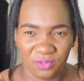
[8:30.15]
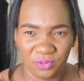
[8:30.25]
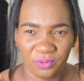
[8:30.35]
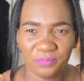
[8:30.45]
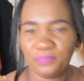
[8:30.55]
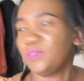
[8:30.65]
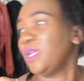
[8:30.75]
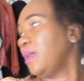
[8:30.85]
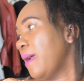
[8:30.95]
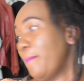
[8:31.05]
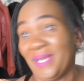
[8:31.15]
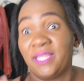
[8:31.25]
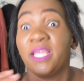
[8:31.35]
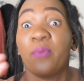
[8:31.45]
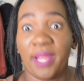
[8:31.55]
you know but
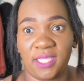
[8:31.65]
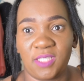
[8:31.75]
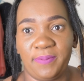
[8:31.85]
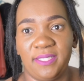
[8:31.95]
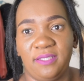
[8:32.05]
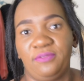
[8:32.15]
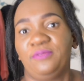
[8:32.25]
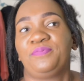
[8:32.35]
they were expensive